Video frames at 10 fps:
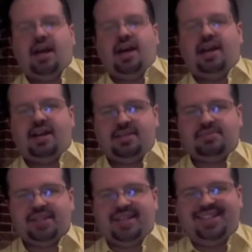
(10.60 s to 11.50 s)

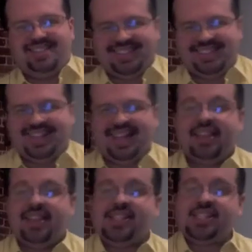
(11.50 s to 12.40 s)

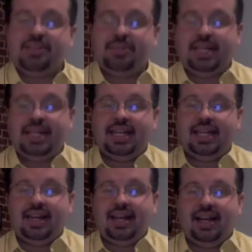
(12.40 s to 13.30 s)
there's going to be
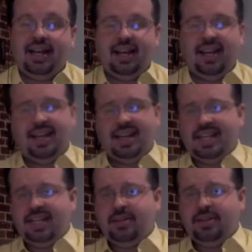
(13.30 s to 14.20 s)
a
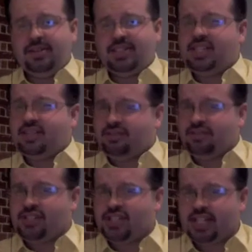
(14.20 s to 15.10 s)
little bit of a
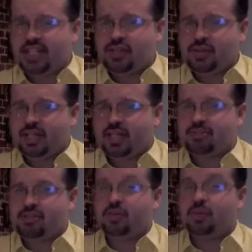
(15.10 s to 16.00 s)
different change when it
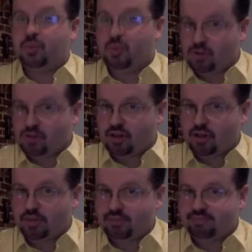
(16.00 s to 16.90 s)
comes to
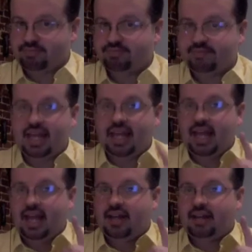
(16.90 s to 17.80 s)
wardrobe
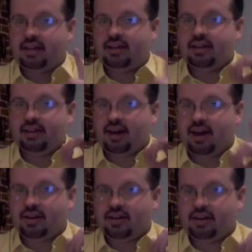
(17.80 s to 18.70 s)
in
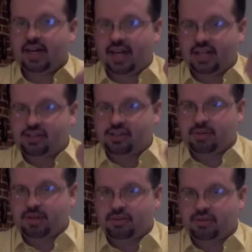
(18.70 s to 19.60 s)
honour and
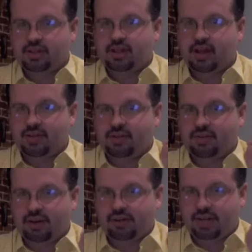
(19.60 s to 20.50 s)
tribute of the
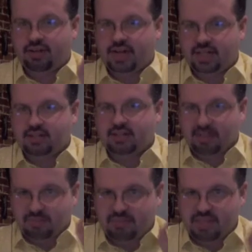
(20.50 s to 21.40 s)
very great
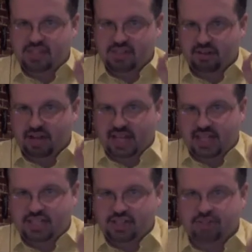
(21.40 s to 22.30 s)
Mr.
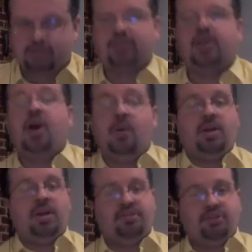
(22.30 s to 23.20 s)
Eddie Jordan.
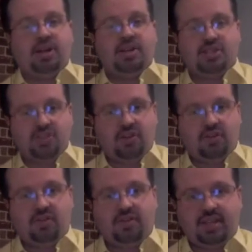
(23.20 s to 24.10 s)
Well, I thought I'd start
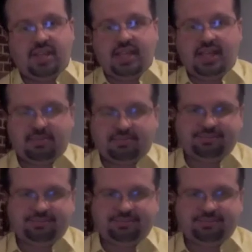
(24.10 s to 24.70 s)
off with the,